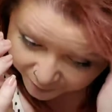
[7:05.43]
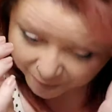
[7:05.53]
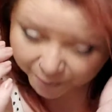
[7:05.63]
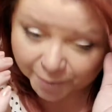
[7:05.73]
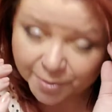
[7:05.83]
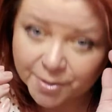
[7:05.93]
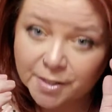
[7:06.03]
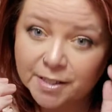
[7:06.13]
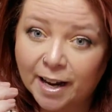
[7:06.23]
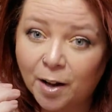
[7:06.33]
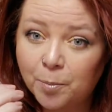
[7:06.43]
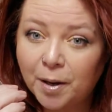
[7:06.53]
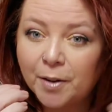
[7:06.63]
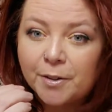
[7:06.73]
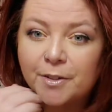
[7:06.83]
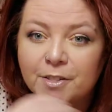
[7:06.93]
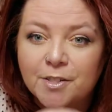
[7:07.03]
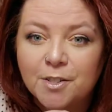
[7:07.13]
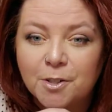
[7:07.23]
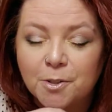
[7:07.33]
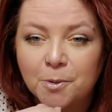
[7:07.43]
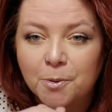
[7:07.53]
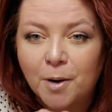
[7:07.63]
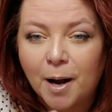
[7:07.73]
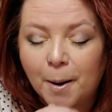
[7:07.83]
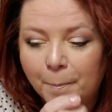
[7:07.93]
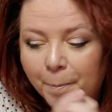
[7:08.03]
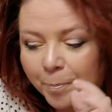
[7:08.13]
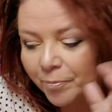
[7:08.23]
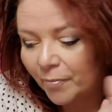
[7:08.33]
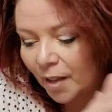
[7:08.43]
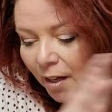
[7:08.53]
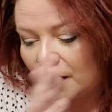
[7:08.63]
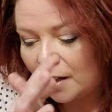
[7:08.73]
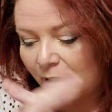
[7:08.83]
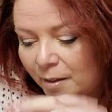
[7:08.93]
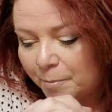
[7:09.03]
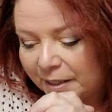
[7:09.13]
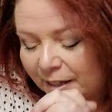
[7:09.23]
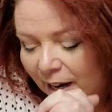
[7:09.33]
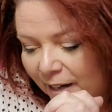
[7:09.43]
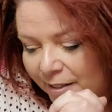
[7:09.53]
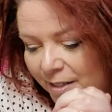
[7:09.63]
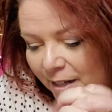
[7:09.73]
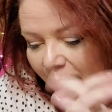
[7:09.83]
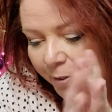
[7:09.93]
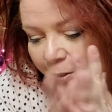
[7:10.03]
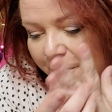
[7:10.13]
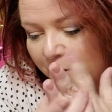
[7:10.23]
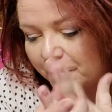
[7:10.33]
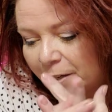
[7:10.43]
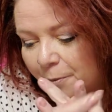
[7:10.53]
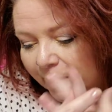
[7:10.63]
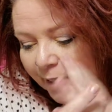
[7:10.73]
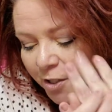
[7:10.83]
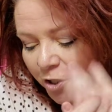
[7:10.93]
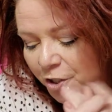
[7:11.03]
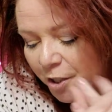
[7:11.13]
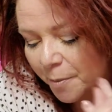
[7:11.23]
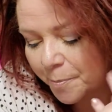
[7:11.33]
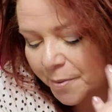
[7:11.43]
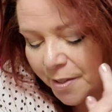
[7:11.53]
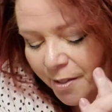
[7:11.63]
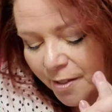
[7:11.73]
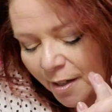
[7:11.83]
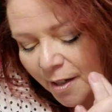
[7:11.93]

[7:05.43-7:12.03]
others, to help others, to be kind to others, to make relationships.